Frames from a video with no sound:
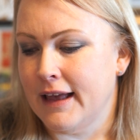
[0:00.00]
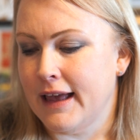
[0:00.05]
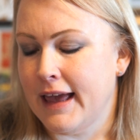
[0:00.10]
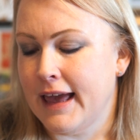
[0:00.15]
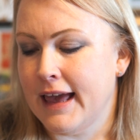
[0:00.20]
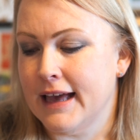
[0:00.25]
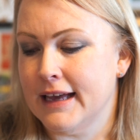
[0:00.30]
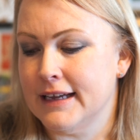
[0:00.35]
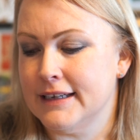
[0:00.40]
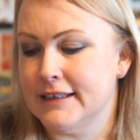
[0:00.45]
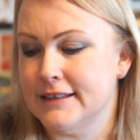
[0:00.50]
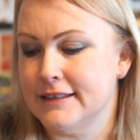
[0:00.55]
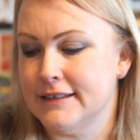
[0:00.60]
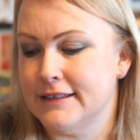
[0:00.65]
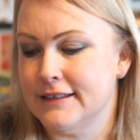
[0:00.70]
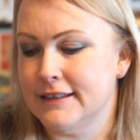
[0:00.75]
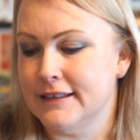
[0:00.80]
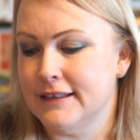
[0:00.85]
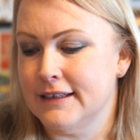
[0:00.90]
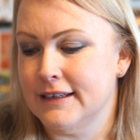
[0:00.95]
And
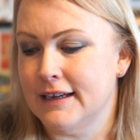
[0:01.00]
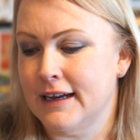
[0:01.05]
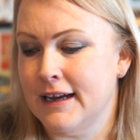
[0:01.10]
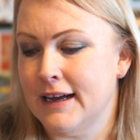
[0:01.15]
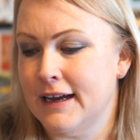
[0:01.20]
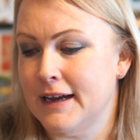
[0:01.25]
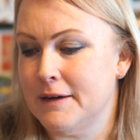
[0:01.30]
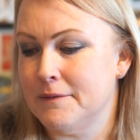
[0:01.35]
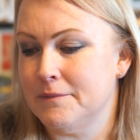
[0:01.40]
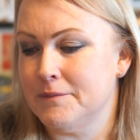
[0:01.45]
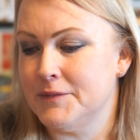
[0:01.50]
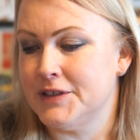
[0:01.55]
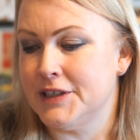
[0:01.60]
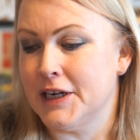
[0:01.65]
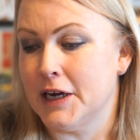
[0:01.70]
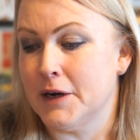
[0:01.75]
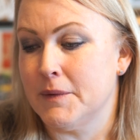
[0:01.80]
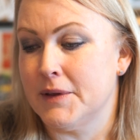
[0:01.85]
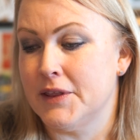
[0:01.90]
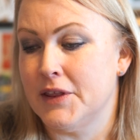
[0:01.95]

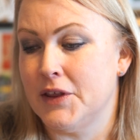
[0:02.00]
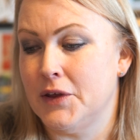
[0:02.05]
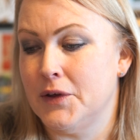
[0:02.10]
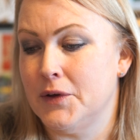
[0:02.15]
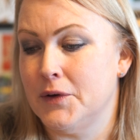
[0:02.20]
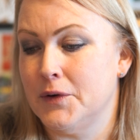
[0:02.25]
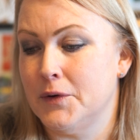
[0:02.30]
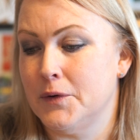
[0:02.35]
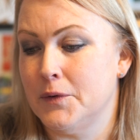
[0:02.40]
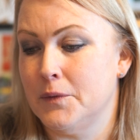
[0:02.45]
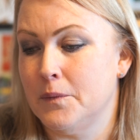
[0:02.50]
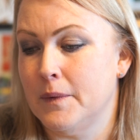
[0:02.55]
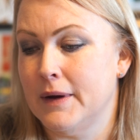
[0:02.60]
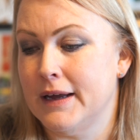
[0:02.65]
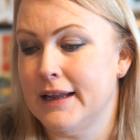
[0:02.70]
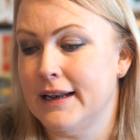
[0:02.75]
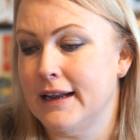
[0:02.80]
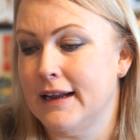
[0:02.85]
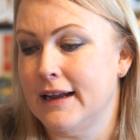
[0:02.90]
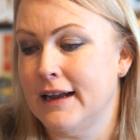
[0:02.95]
share with you
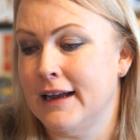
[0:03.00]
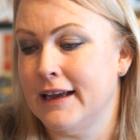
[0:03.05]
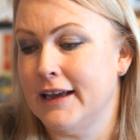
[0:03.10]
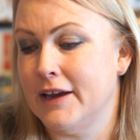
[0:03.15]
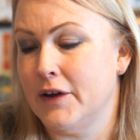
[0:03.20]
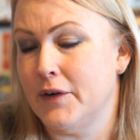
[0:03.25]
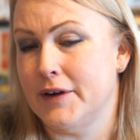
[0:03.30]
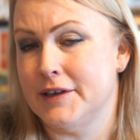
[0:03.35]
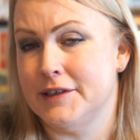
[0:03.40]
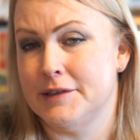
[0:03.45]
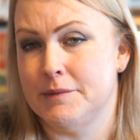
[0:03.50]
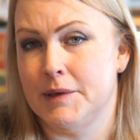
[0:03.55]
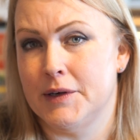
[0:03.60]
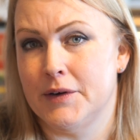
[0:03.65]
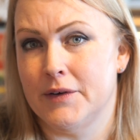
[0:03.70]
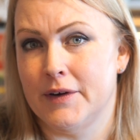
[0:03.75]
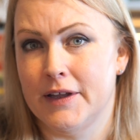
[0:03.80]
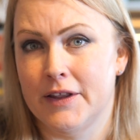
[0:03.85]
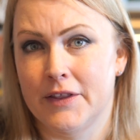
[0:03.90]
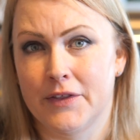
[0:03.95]
what I'm going to be
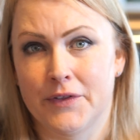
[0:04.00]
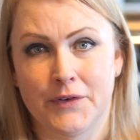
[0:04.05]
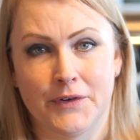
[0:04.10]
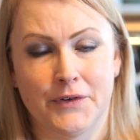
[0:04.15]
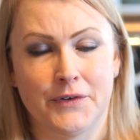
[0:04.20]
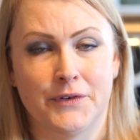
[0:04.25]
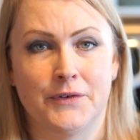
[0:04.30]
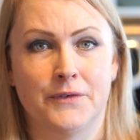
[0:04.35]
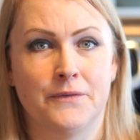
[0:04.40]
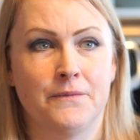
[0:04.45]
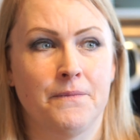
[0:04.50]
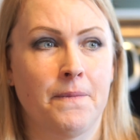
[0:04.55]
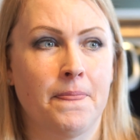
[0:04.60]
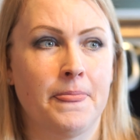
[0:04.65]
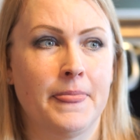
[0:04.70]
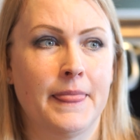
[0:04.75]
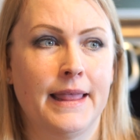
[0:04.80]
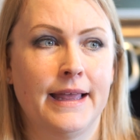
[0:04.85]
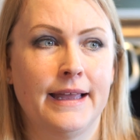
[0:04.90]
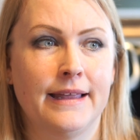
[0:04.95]
going through
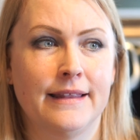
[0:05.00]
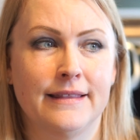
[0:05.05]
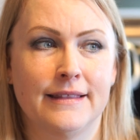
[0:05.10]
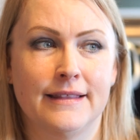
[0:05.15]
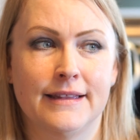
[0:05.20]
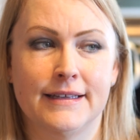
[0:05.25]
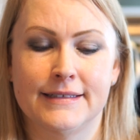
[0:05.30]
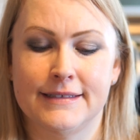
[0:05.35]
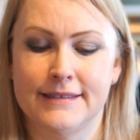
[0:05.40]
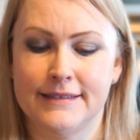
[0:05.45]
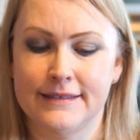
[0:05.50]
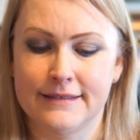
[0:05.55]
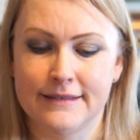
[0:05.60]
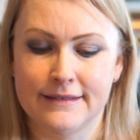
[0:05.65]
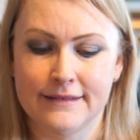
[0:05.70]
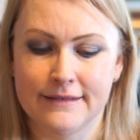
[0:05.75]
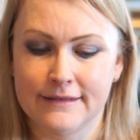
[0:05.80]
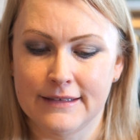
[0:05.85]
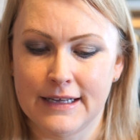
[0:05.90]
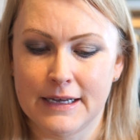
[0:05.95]
in
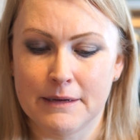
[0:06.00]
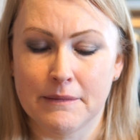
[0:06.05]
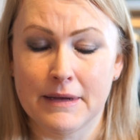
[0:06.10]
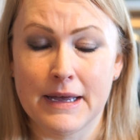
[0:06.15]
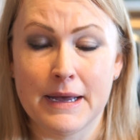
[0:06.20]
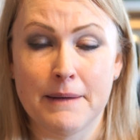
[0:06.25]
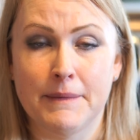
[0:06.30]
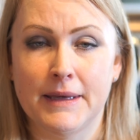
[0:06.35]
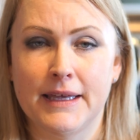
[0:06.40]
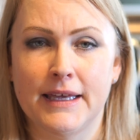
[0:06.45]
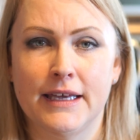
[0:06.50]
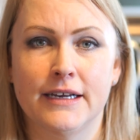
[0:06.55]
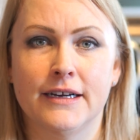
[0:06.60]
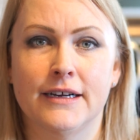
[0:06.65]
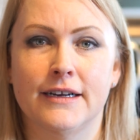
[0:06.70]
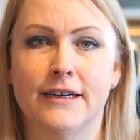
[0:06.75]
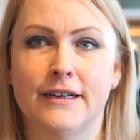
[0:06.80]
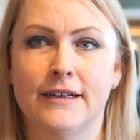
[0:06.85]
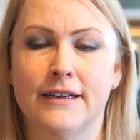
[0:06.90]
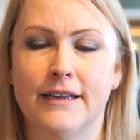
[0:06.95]
this upcoming
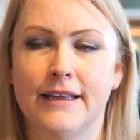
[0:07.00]
year.